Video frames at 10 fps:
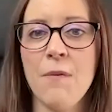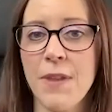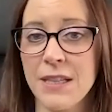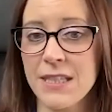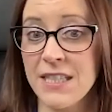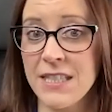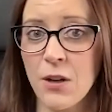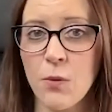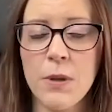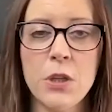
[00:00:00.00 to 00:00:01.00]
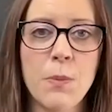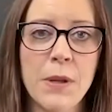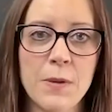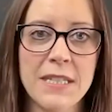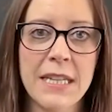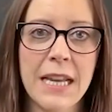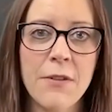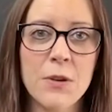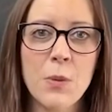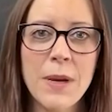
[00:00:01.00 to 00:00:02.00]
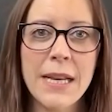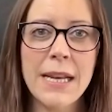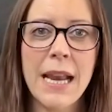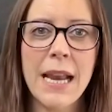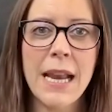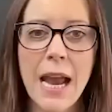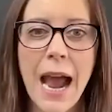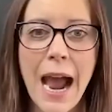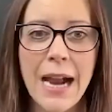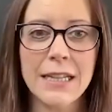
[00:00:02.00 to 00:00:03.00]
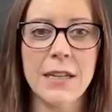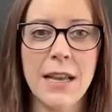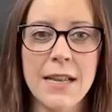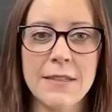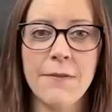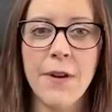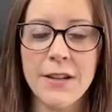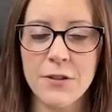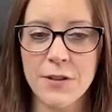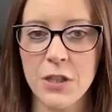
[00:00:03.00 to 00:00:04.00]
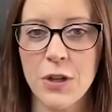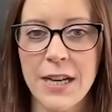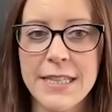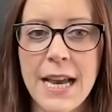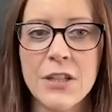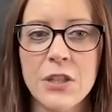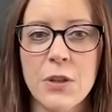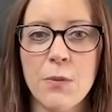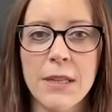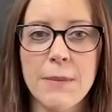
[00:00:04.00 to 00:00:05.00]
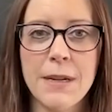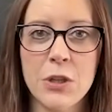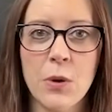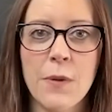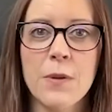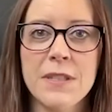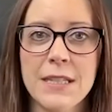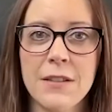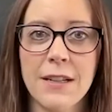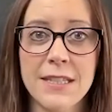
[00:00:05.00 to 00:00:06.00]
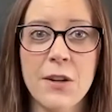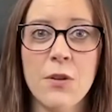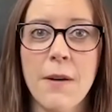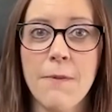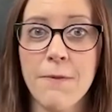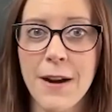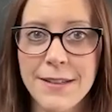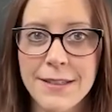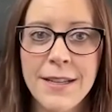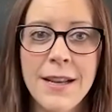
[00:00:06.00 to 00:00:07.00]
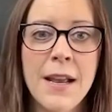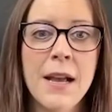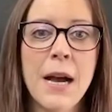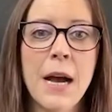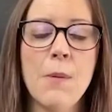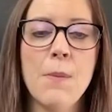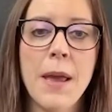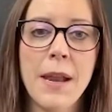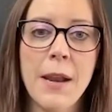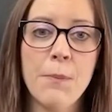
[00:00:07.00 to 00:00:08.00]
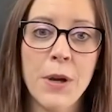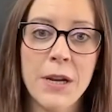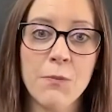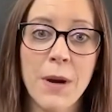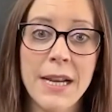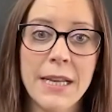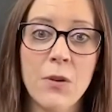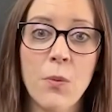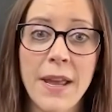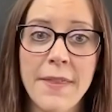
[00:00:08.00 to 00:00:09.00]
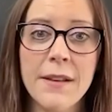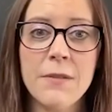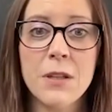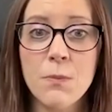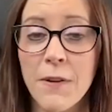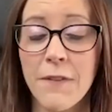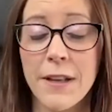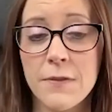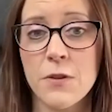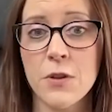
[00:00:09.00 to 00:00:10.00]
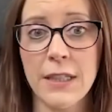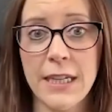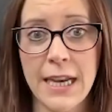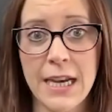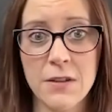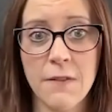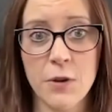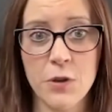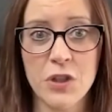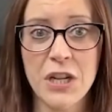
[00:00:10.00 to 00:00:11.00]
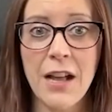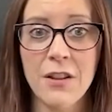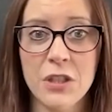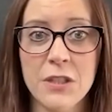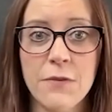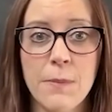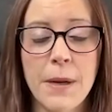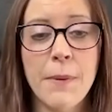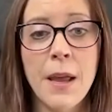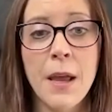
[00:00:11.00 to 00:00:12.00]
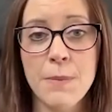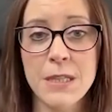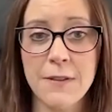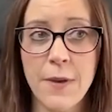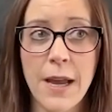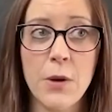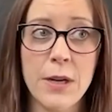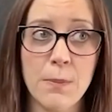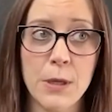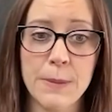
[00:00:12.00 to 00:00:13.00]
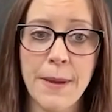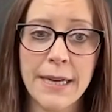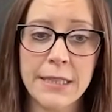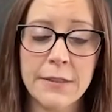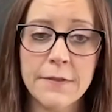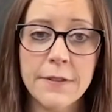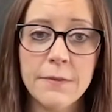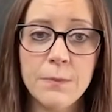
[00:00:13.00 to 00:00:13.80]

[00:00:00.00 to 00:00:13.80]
things considered when you put those together. So we can act as advisors in a transaction to really make sure those things are considered up front and put in writing in a way that prevents future litigation, future challenges from a business valuator perspective.